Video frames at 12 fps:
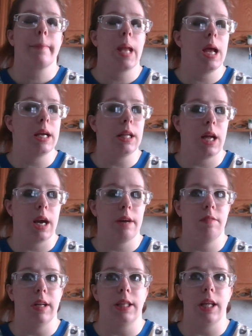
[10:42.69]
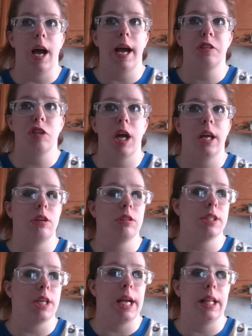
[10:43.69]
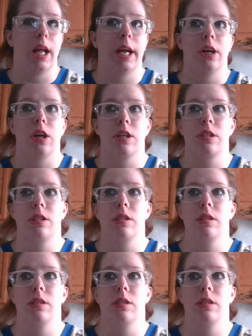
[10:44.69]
like a lot of like the eyeshadows, eyeliners,